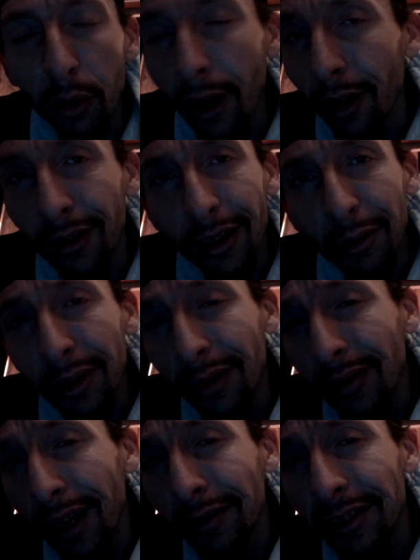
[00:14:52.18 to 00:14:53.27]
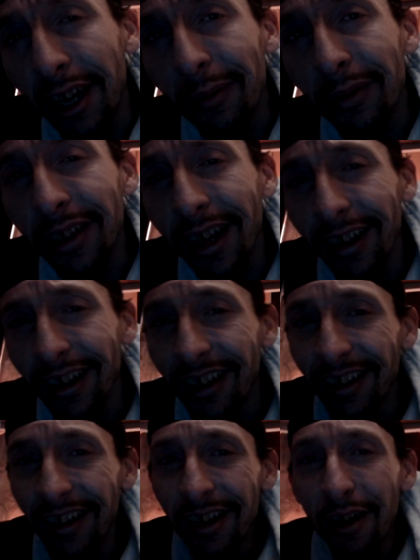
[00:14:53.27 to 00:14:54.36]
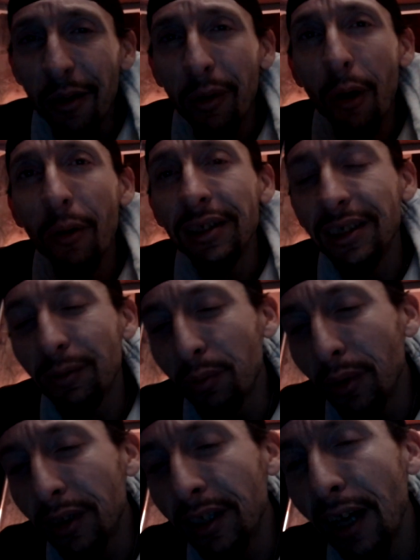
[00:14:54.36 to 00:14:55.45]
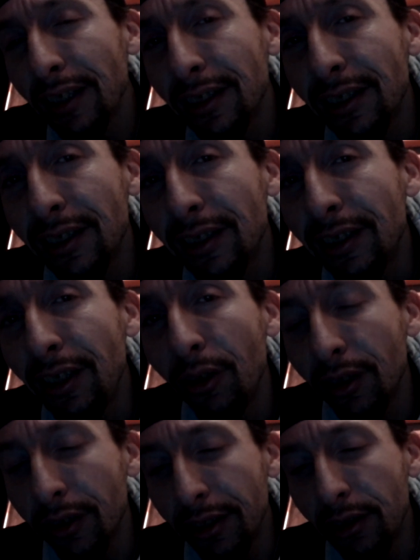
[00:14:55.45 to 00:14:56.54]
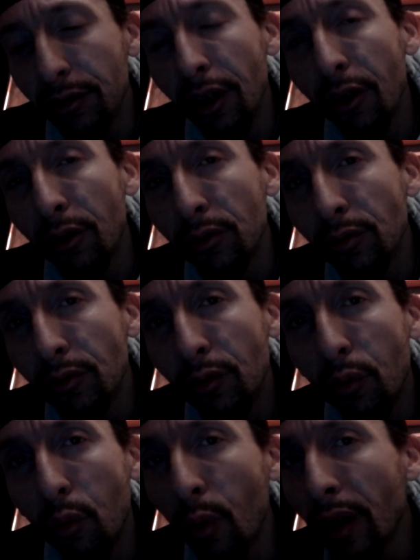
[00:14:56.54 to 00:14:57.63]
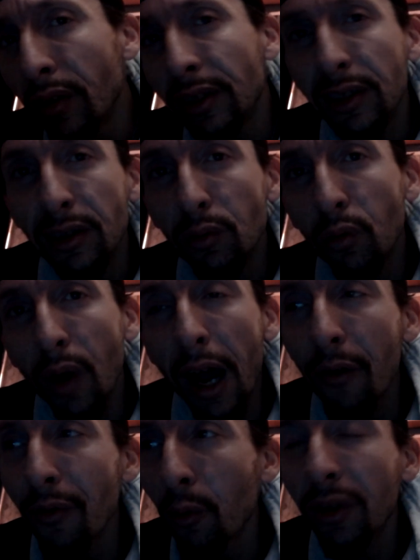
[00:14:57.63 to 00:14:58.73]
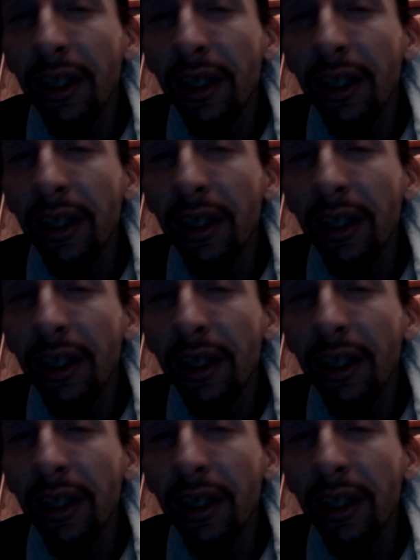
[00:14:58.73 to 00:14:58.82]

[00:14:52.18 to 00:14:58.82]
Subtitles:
I don't think we even have time for that. But that's this, to let you know where this is, what the